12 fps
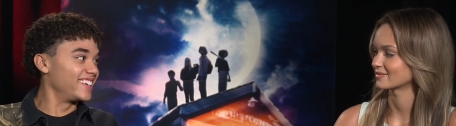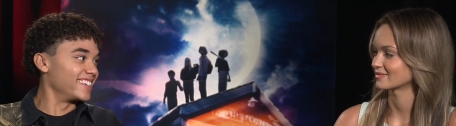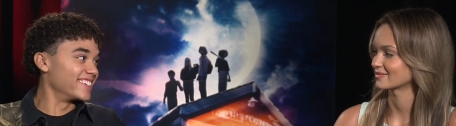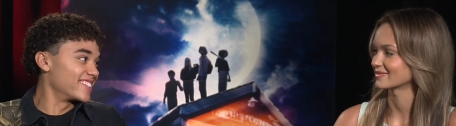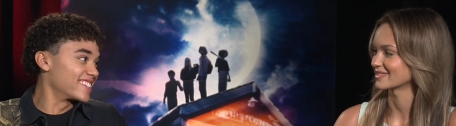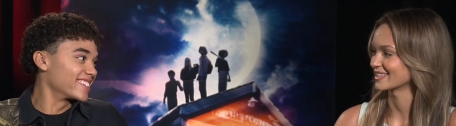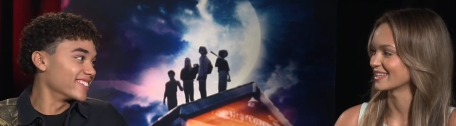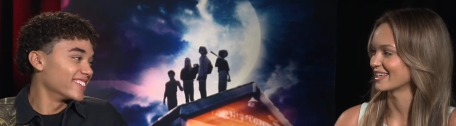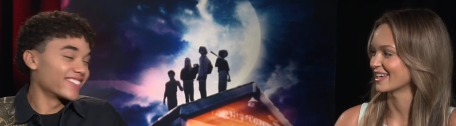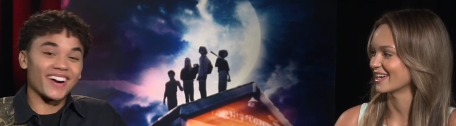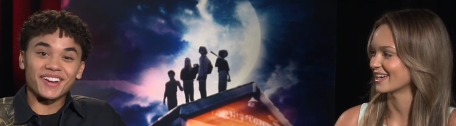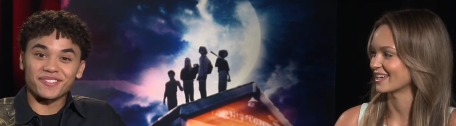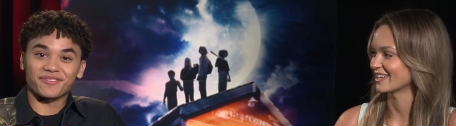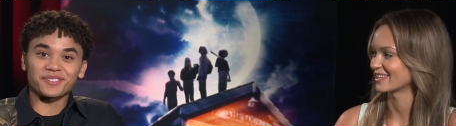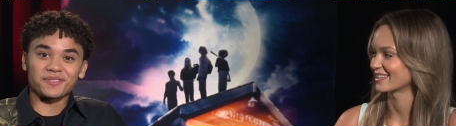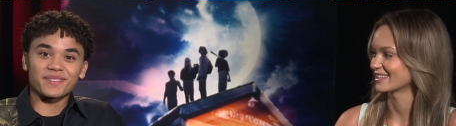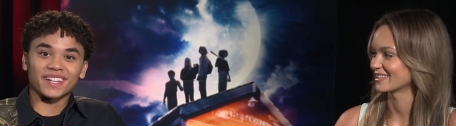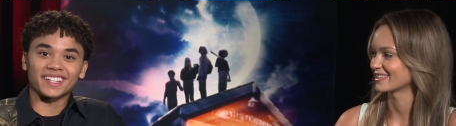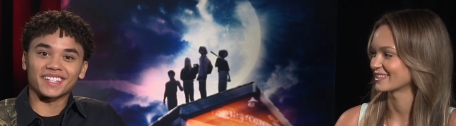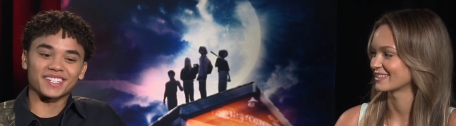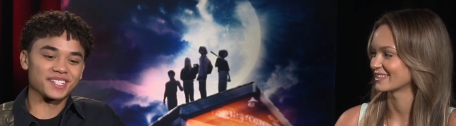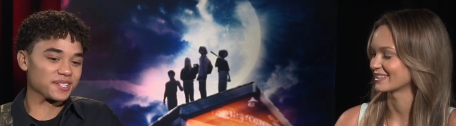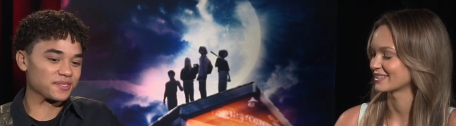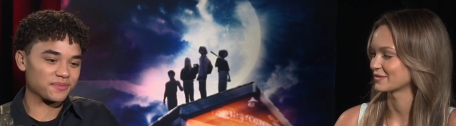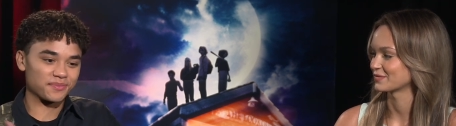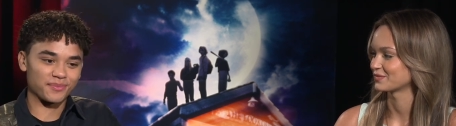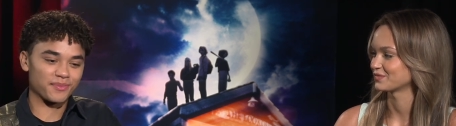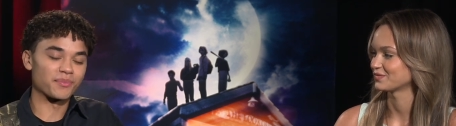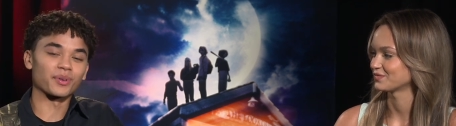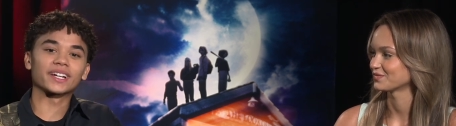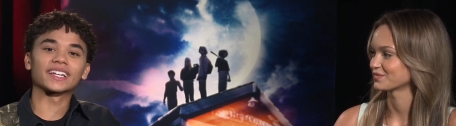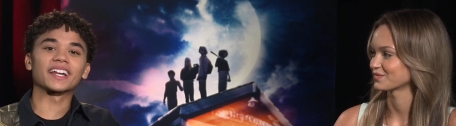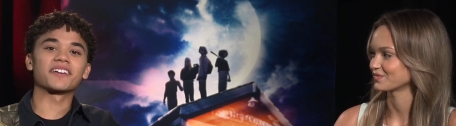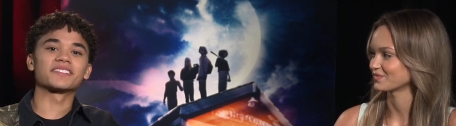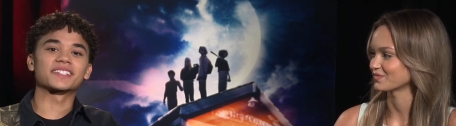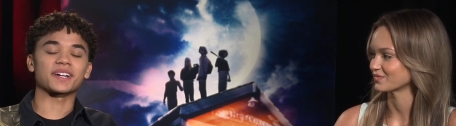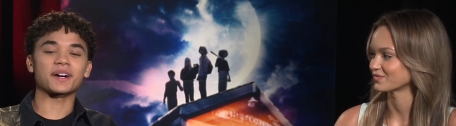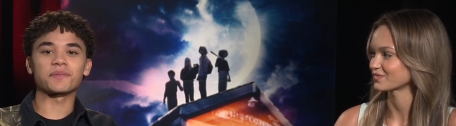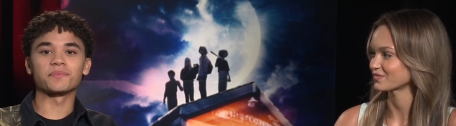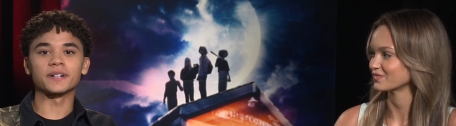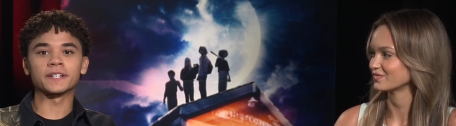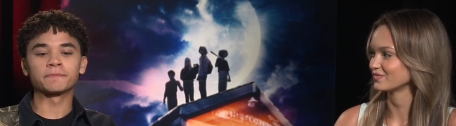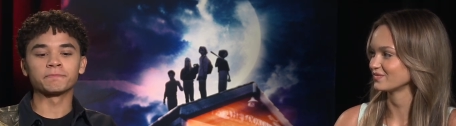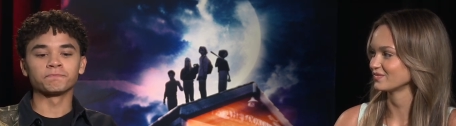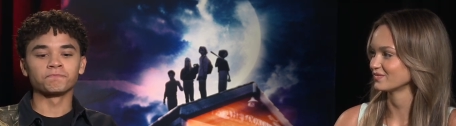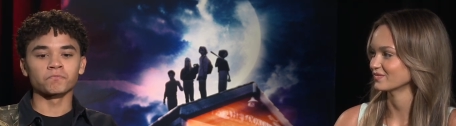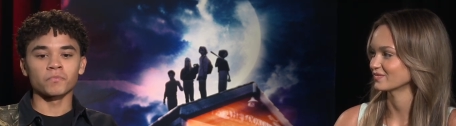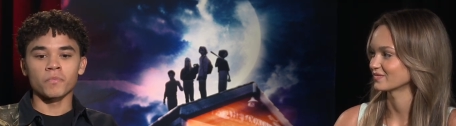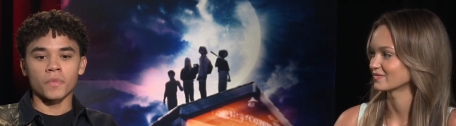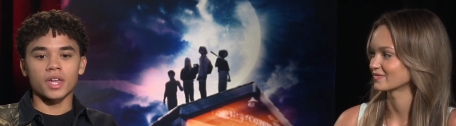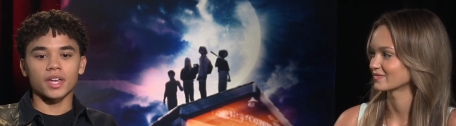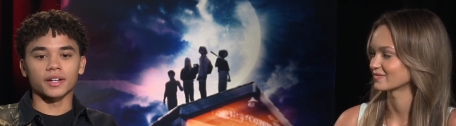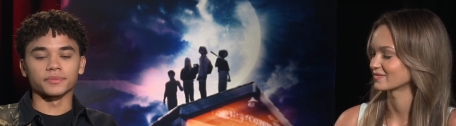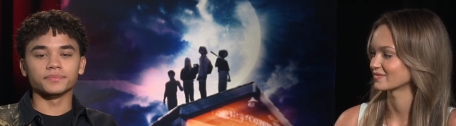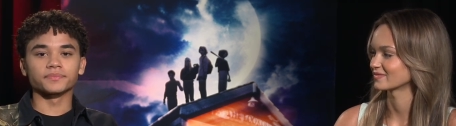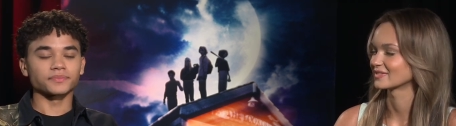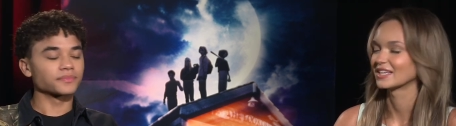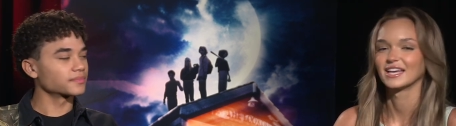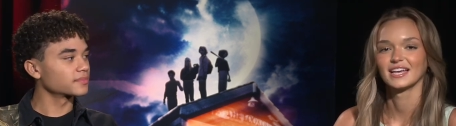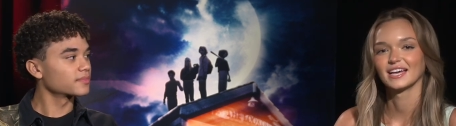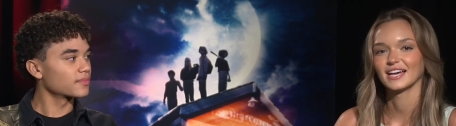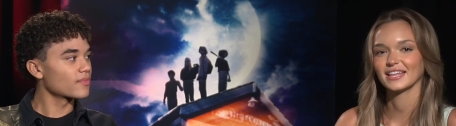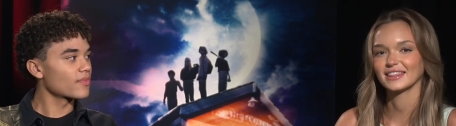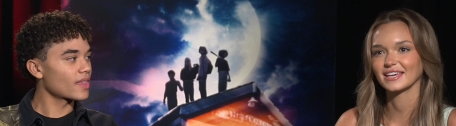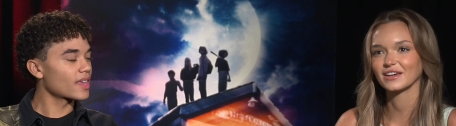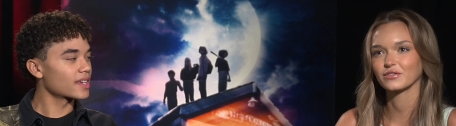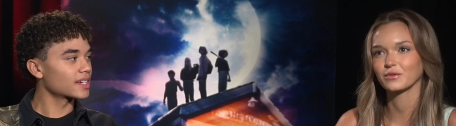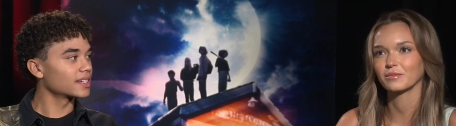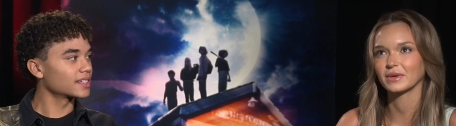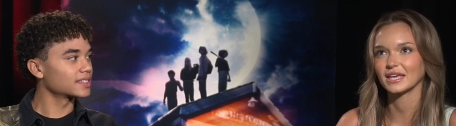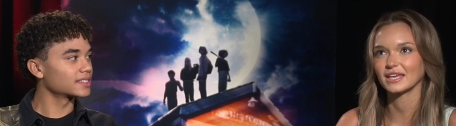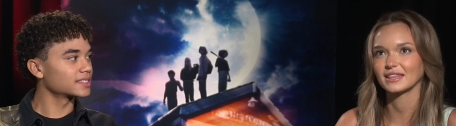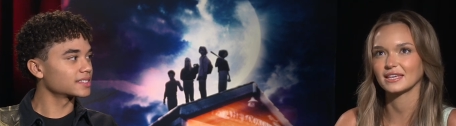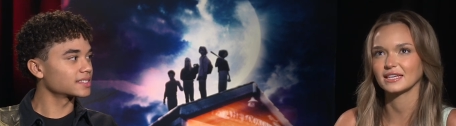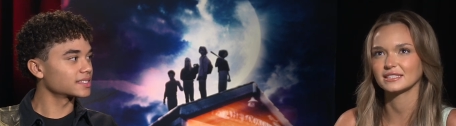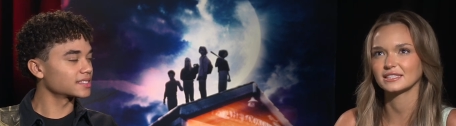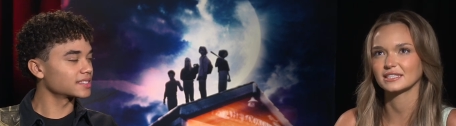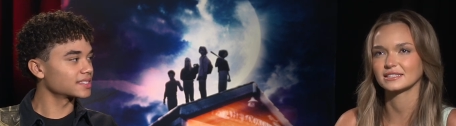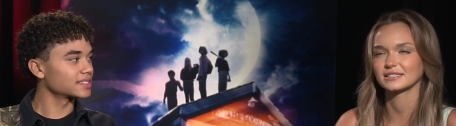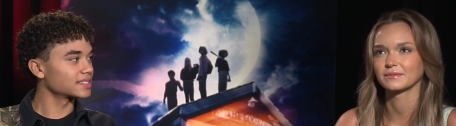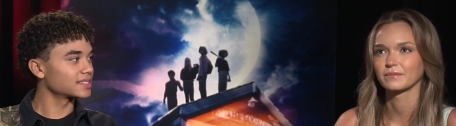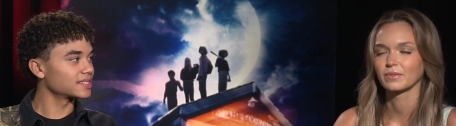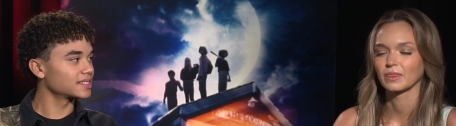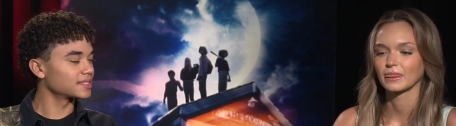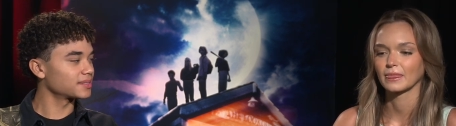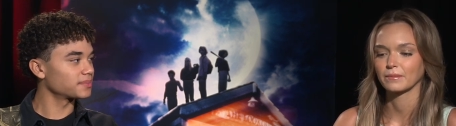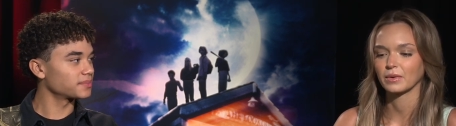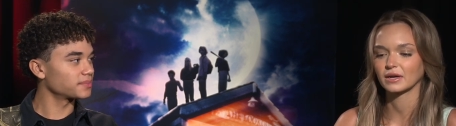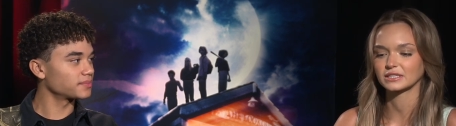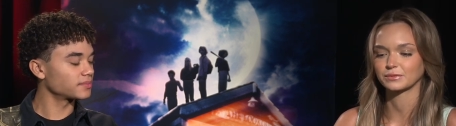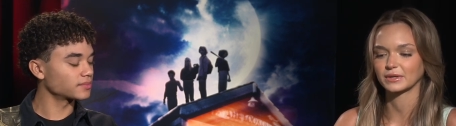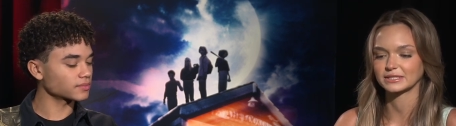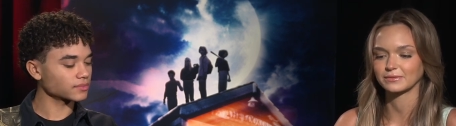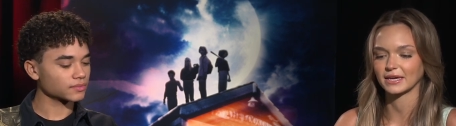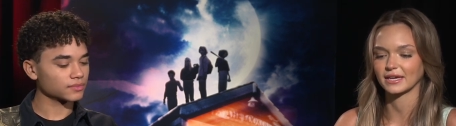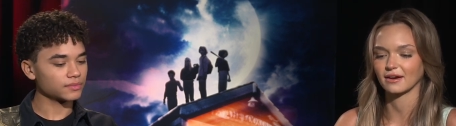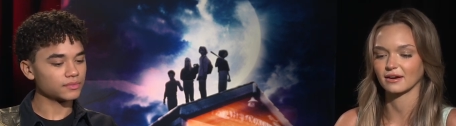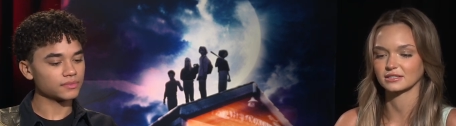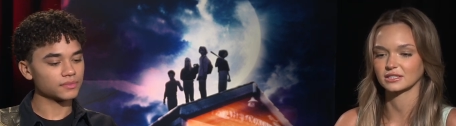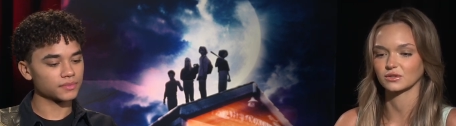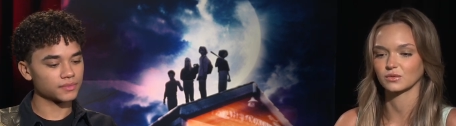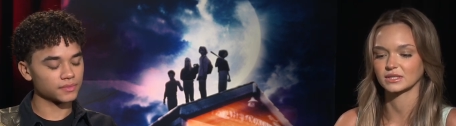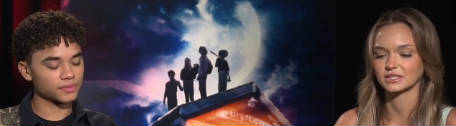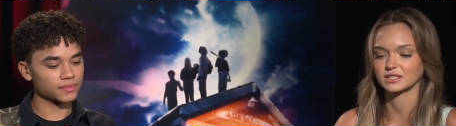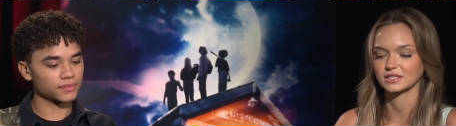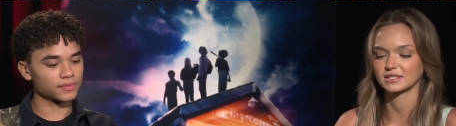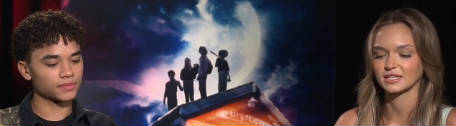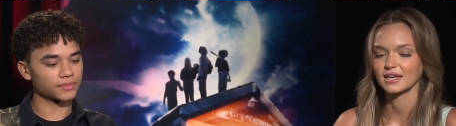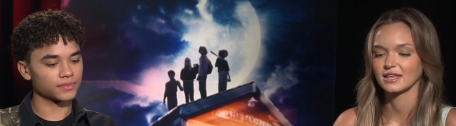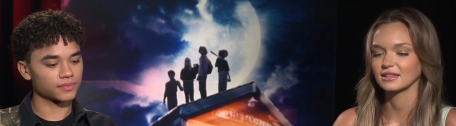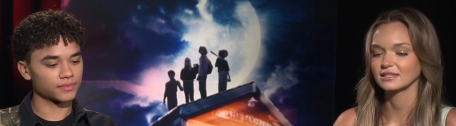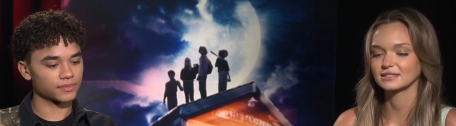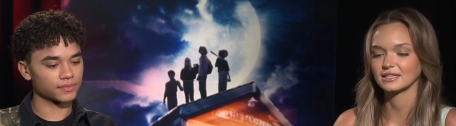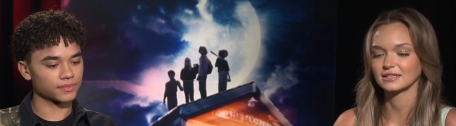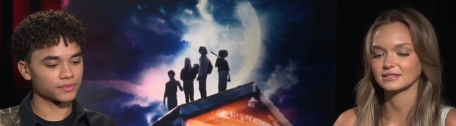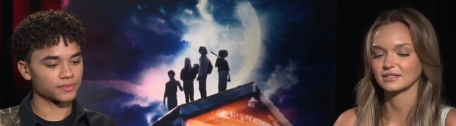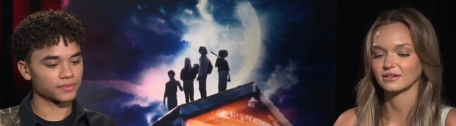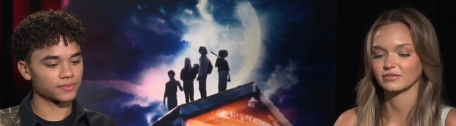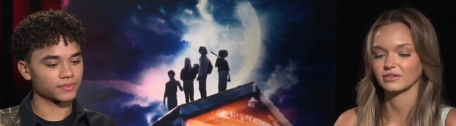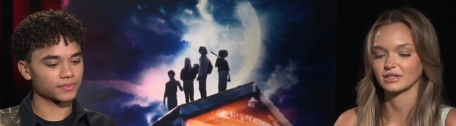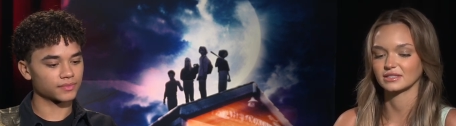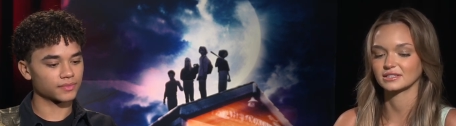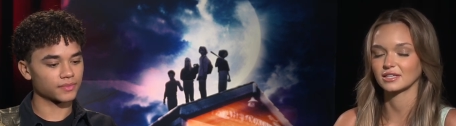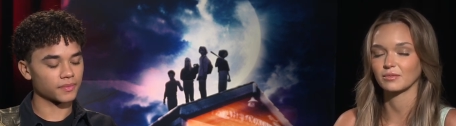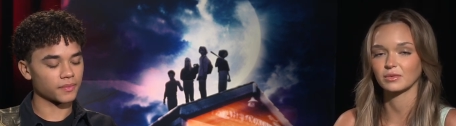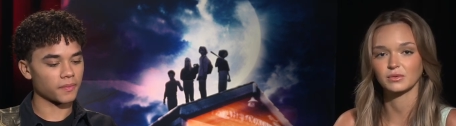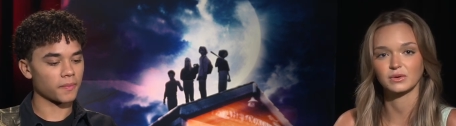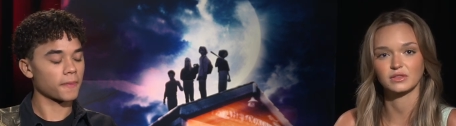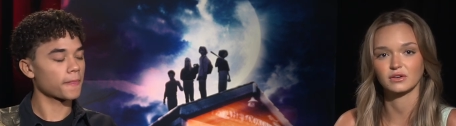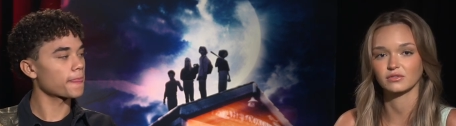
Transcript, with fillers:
Speaker 1: used to it yeah. while you're filming and you could just bring it every time but yeah
Speaker 2: i think for me the easiest part to bring to my character was just the sense of summer with your